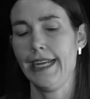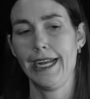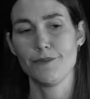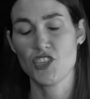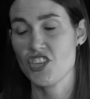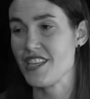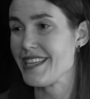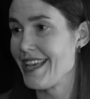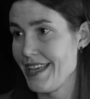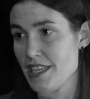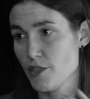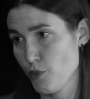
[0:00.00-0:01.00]
um, she,
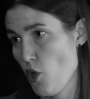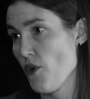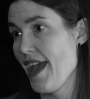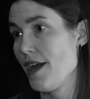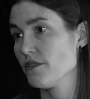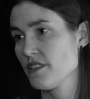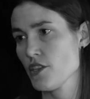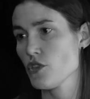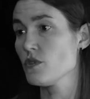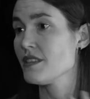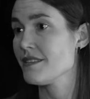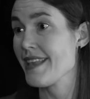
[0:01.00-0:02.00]
his pronouns, and mm
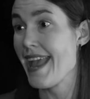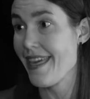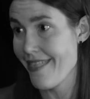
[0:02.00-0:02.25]
-hmm. uses they,